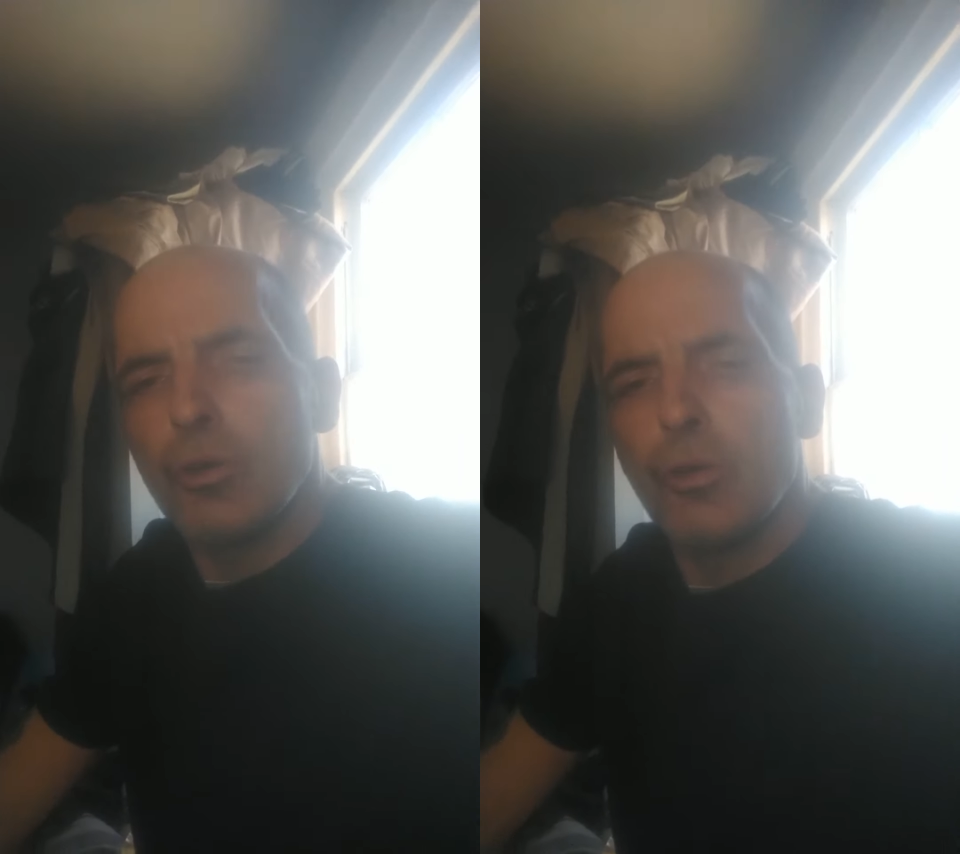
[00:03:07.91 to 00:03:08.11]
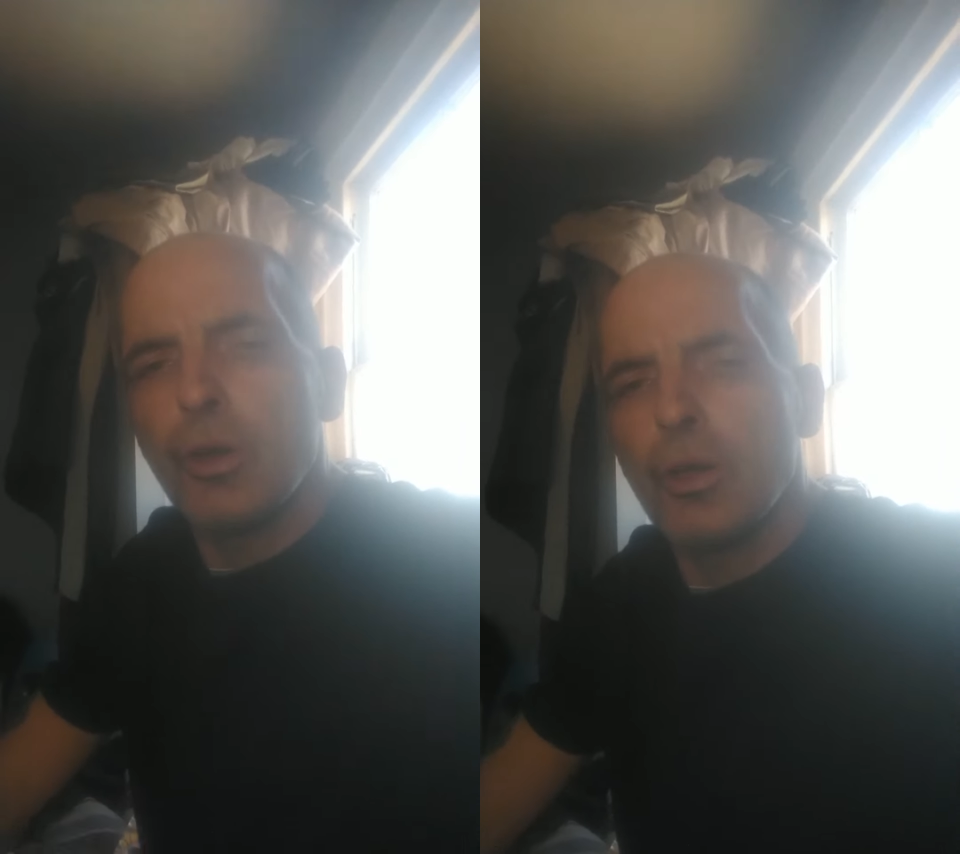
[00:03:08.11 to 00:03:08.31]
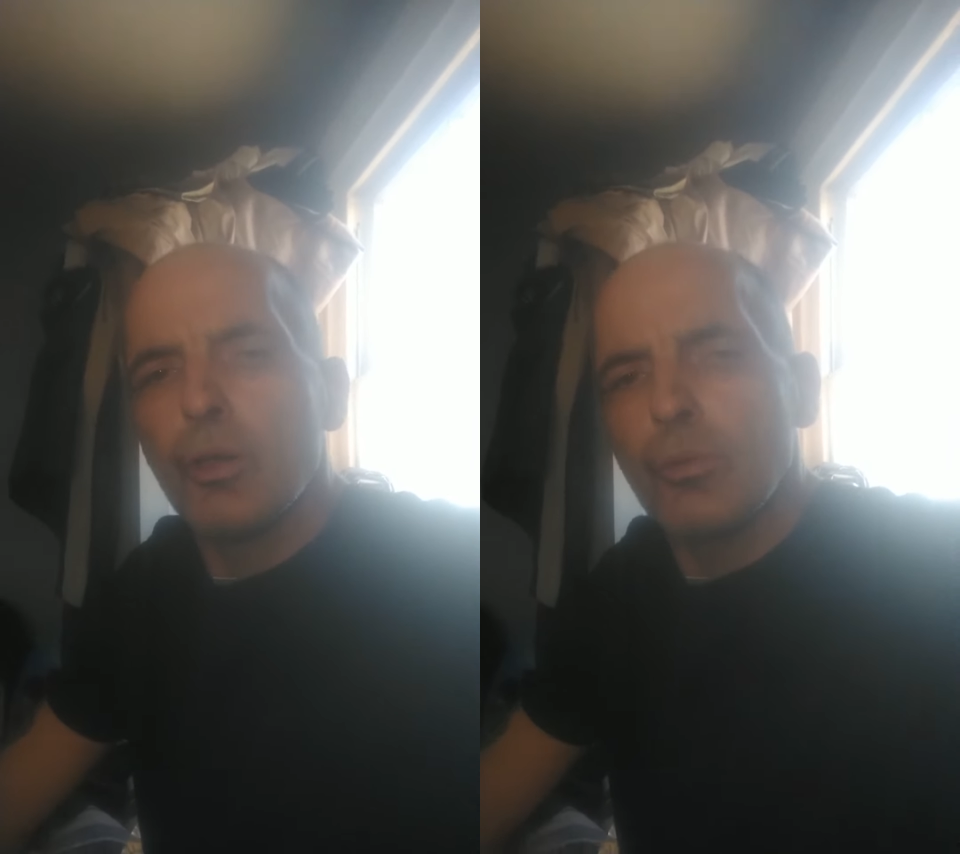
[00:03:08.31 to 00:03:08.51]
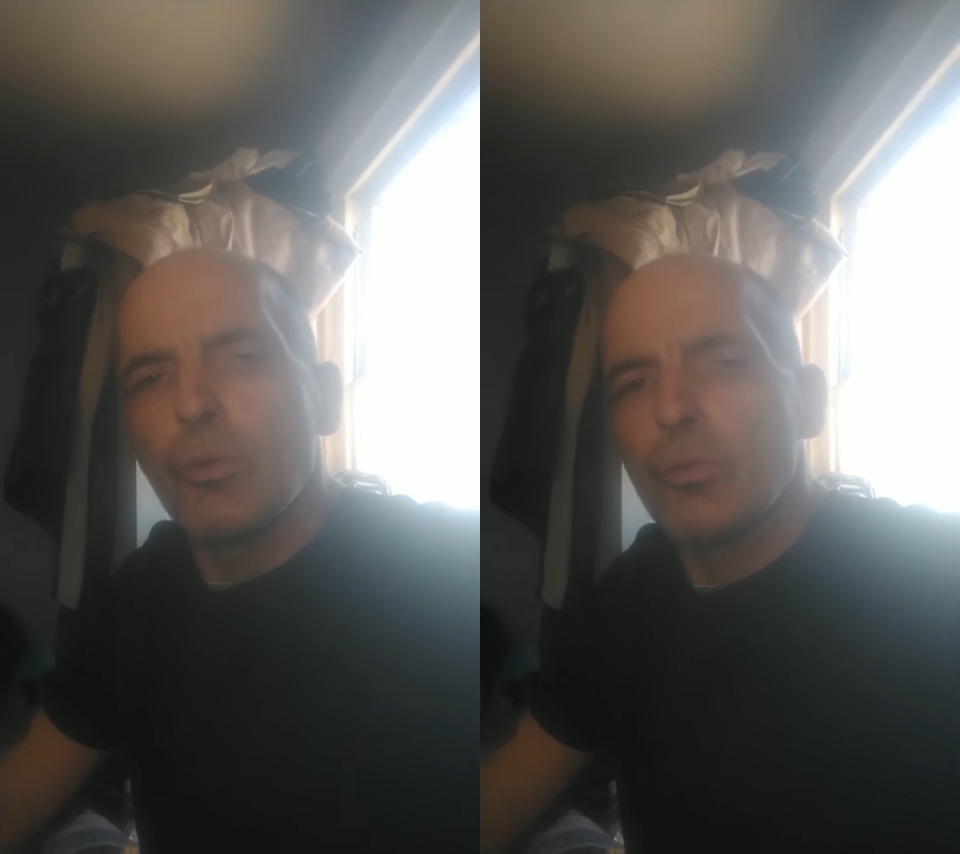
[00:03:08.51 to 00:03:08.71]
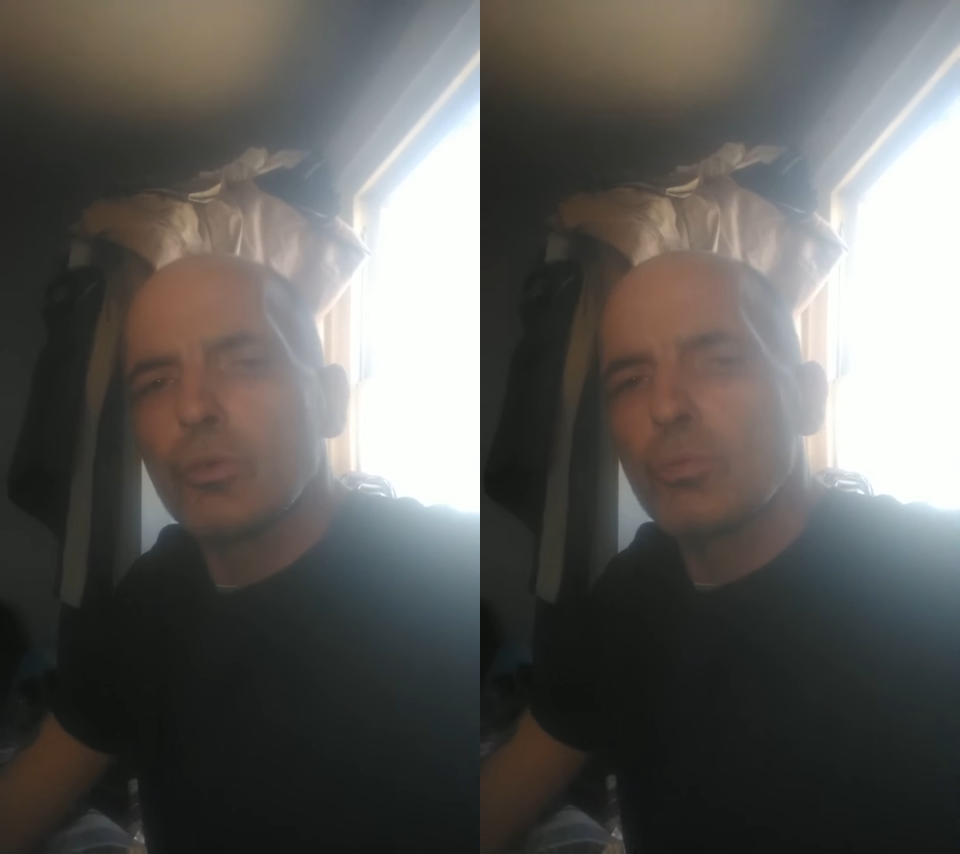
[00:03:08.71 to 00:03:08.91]
alright,
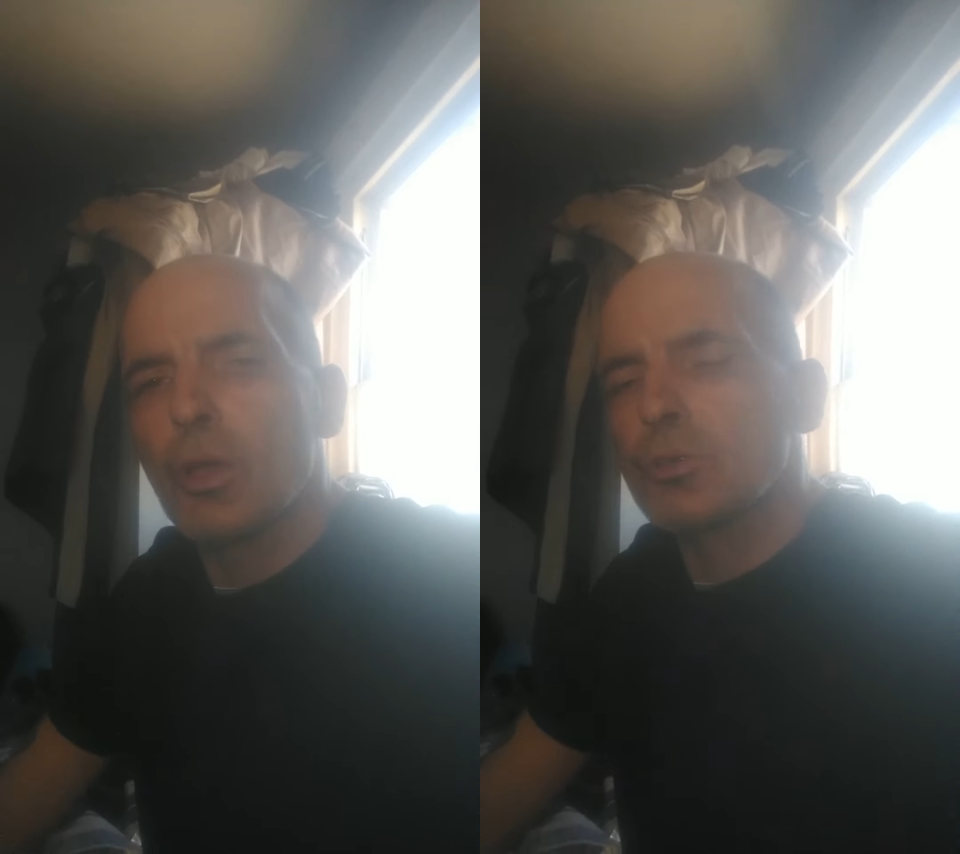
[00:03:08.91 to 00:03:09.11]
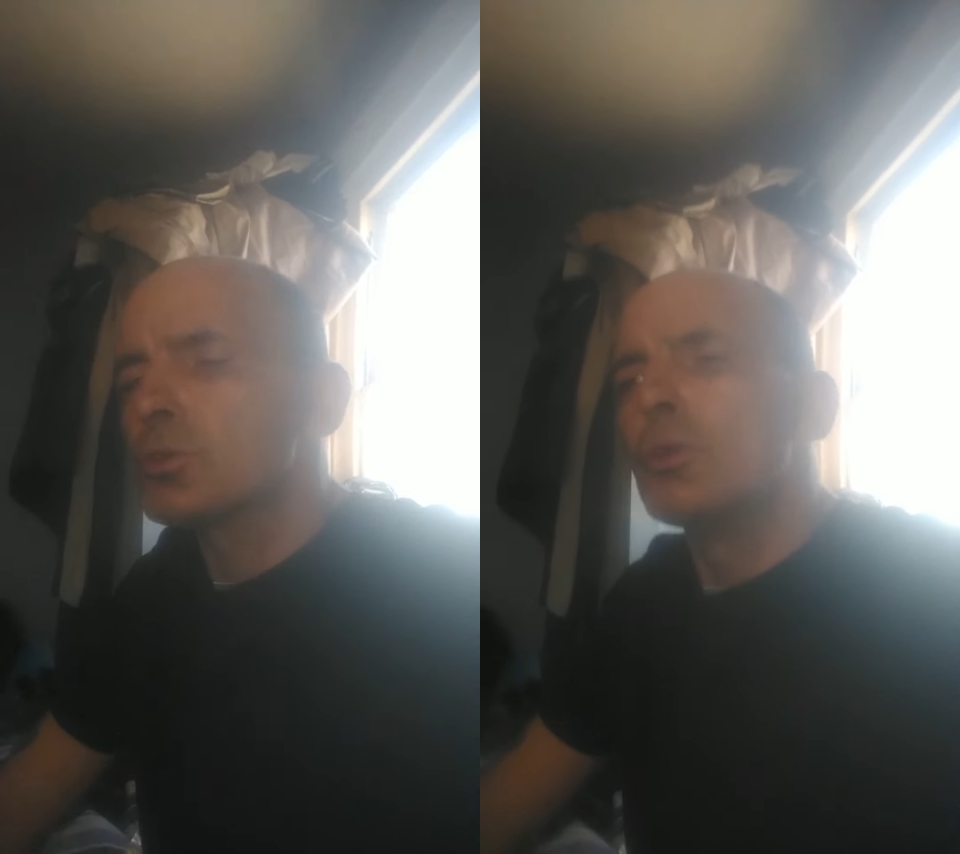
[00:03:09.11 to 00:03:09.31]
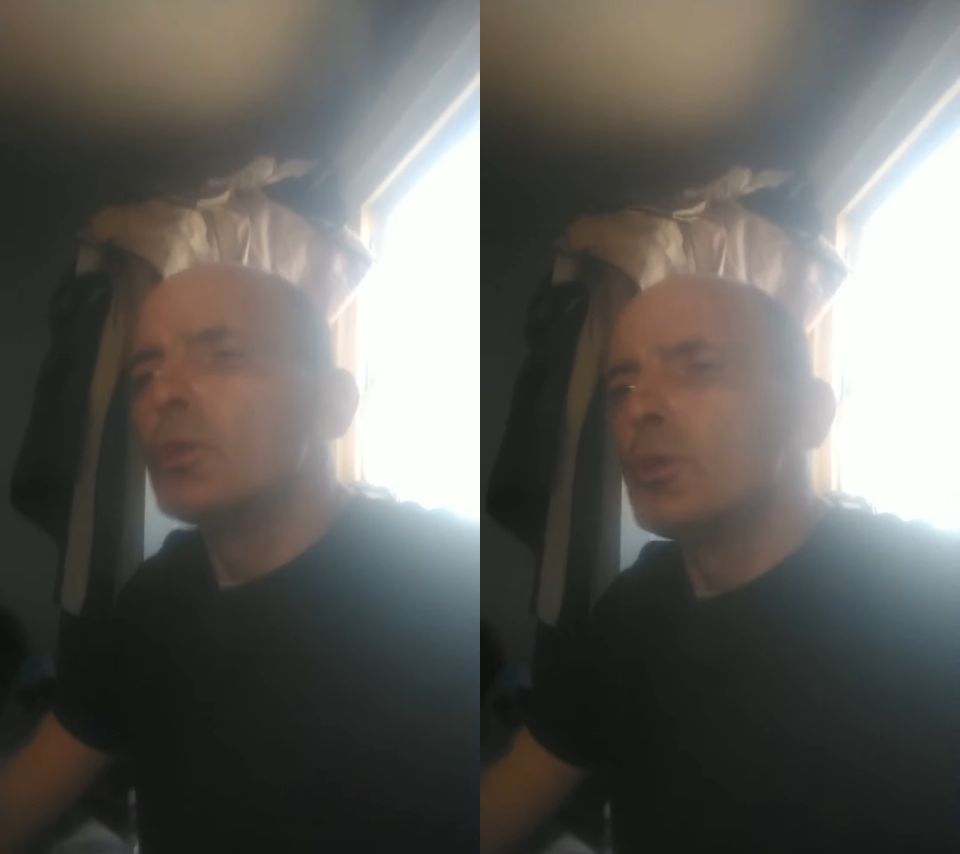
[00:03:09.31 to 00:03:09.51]
with as much